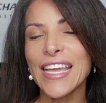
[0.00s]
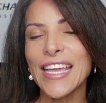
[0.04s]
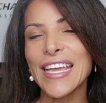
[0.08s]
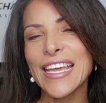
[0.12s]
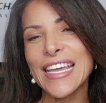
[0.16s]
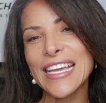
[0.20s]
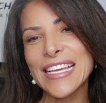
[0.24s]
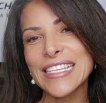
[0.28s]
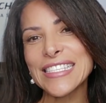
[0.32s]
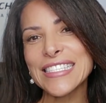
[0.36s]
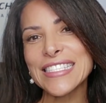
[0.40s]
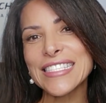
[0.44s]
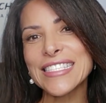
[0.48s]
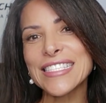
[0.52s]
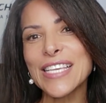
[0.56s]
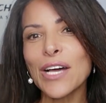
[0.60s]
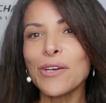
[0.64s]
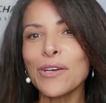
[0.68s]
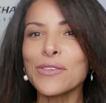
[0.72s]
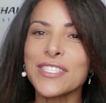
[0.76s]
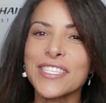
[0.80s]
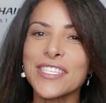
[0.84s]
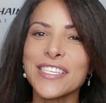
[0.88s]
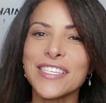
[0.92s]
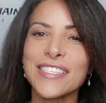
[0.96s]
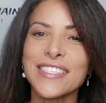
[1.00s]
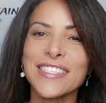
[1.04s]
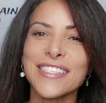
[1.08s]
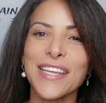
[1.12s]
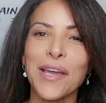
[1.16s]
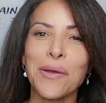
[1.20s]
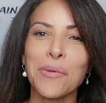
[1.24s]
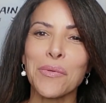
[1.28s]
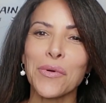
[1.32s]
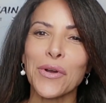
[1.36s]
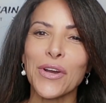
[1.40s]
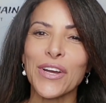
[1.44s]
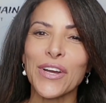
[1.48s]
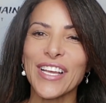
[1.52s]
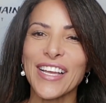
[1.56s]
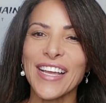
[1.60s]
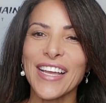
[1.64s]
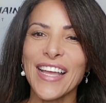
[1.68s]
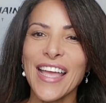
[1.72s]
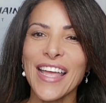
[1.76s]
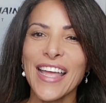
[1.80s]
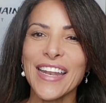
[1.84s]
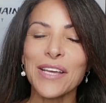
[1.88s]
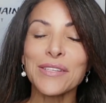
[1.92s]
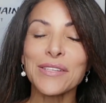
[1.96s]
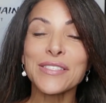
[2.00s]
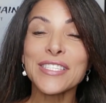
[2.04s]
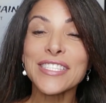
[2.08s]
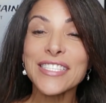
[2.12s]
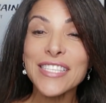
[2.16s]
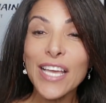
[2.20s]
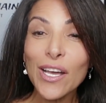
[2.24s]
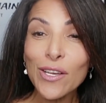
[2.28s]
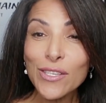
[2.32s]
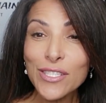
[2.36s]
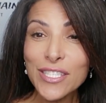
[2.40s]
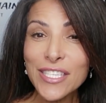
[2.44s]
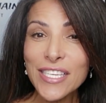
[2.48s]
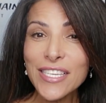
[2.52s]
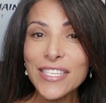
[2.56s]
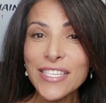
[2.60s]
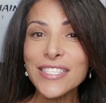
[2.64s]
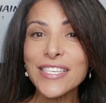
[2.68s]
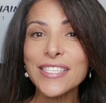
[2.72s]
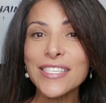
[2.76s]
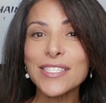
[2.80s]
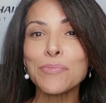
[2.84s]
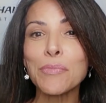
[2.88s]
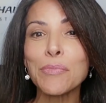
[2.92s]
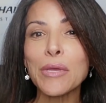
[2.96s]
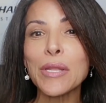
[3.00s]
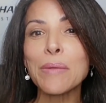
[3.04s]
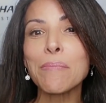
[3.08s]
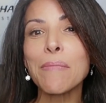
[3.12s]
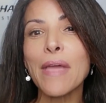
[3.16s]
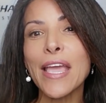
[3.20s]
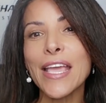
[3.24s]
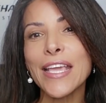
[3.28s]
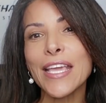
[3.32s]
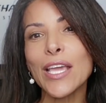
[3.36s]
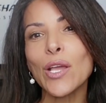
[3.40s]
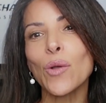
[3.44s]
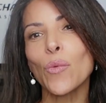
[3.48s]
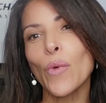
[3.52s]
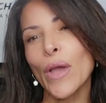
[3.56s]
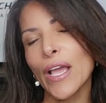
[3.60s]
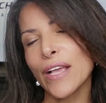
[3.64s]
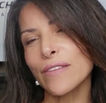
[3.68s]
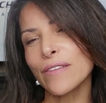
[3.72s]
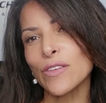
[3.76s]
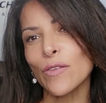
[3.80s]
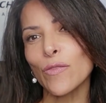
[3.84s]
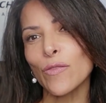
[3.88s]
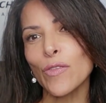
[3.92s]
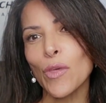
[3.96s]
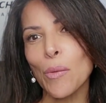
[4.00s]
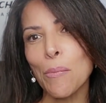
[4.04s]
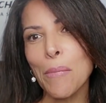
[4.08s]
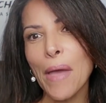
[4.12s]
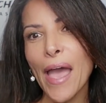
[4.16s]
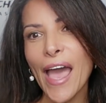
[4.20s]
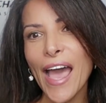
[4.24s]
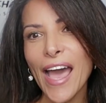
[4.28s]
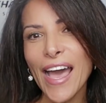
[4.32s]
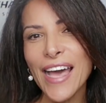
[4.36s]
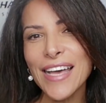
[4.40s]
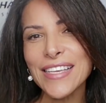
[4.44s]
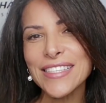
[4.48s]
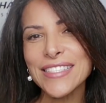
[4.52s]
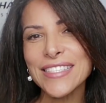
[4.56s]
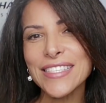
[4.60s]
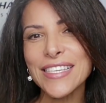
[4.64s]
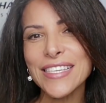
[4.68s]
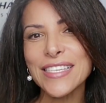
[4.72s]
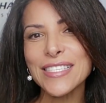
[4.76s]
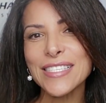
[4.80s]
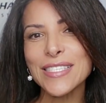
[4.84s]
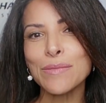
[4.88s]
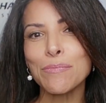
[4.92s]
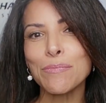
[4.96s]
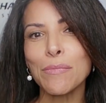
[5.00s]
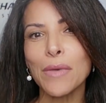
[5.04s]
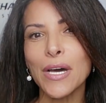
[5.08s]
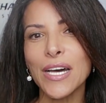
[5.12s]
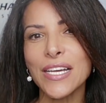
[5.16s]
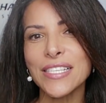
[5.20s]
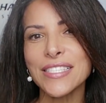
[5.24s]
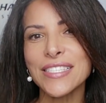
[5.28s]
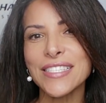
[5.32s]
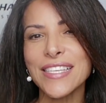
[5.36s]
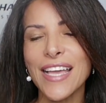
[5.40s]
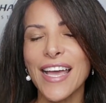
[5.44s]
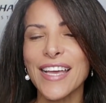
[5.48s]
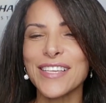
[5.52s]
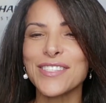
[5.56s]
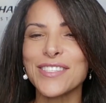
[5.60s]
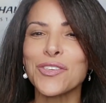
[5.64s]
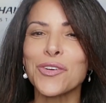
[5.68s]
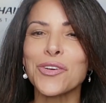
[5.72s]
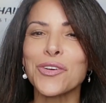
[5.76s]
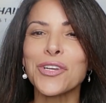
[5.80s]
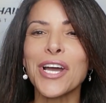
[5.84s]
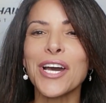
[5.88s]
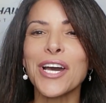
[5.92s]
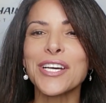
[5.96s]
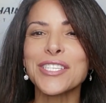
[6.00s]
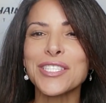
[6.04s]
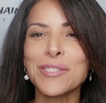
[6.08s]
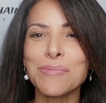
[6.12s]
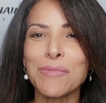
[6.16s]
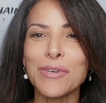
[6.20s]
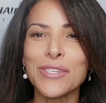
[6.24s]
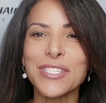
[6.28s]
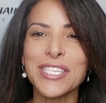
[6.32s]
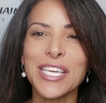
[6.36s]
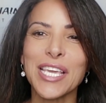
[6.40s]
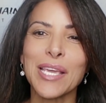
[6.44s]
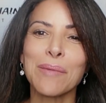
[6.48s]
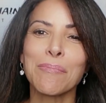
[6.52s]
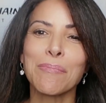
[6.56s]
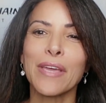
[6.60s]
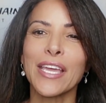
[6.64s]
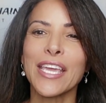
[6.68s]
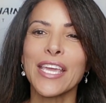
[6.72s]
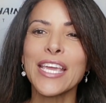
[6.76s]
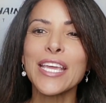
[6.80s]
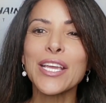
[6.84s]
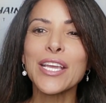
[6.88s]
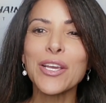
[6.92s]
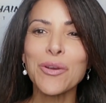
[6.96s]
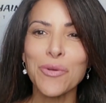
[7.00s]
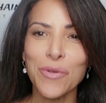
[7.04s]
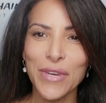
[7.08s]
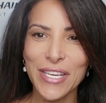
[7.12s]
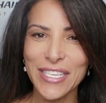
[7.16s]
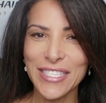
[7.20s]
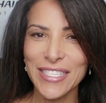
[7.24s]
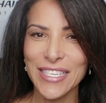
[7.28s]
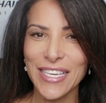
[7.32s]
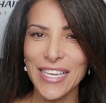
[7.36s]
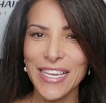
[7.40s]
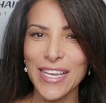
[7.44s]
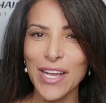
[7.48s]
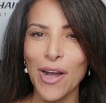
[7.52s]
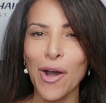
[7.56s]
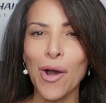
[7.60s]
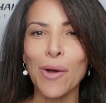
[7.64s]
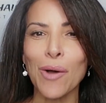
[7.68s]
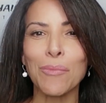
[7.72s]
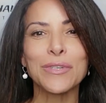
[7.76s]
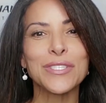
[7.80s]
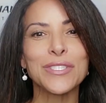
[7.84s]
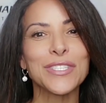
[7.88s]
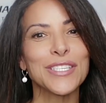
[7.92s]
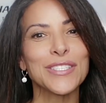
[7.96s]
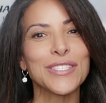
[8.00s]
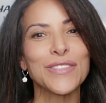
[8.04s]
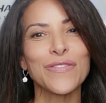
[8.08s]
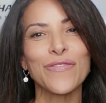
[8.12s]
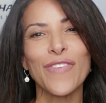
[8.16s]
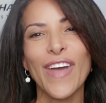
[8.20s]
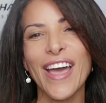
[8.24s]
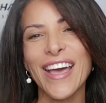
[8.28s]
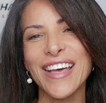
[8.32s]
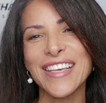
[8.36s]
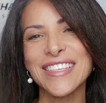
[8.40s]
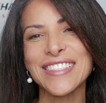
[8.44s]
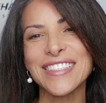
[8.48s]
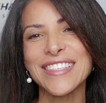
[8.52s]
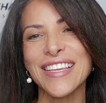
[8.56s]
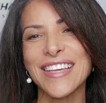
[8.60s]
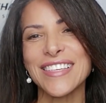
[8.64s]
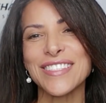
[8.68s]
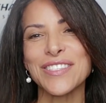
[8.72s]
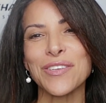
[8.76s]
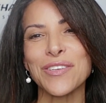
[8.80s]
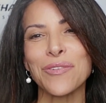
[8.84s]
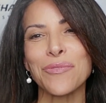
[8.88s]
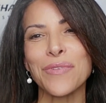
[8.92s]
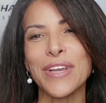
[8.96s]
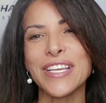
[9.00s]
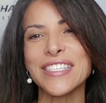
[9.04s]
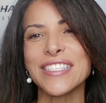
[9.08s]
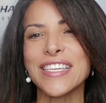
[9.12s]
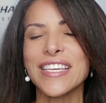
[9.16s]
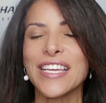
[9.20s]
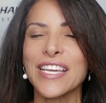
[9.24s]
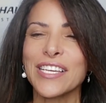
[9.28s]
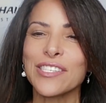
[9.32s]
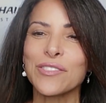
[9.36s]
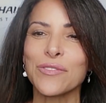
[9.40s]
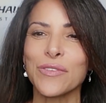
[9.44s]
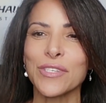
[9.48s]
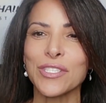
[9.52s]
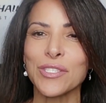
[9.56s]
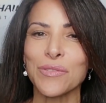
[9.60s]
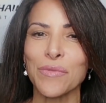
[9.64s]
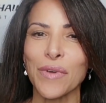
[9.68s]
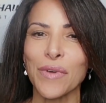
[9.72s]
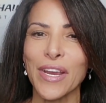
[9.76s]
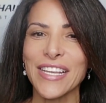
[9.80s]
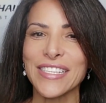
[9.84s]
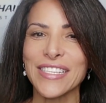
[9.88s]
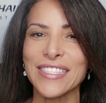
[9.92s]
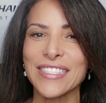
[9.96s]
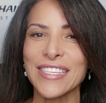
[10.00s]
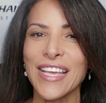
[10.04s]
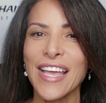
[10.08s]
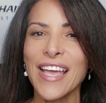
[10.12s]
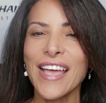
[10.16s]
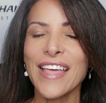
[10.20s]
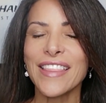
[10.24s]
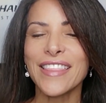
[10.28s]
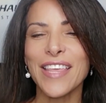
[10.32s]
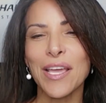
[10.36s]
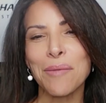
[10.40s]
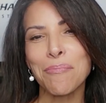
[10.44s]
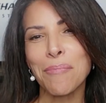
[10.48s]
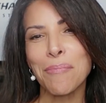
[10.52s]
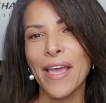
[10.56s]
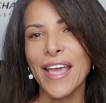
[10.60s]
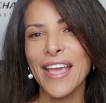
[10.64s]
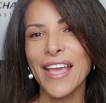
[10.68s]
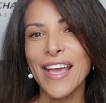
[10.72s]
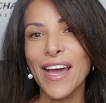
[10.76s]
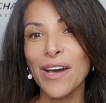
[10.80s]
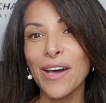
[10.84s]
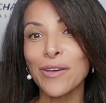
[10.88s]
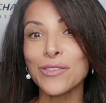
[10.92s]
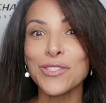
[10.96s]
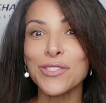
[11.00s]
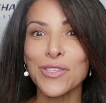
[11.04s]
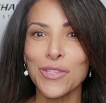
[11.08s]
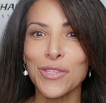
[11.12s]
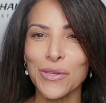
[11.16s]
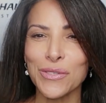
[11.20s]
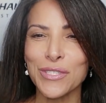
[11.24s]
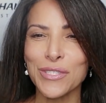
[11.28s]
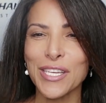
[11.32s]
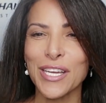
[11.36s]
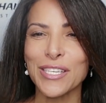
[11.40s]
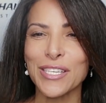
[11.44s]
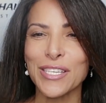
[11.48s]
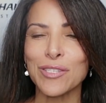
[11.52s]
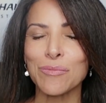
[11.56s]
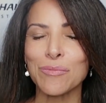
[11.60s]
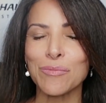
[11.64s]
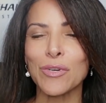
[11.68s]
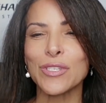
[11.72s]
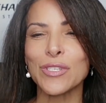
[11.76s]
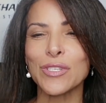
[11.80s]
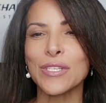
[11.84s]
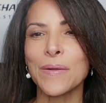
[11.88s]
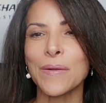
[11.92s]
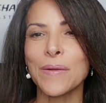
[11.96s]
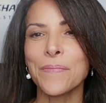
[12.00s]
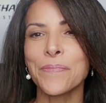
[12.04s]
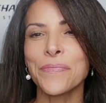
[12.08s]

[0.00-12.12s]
It's Celsius Network. Now, Celsius has been making waves over the past 6 months as their customers keep increasing almost as fast as they're raising interest rates they pay out to those customers.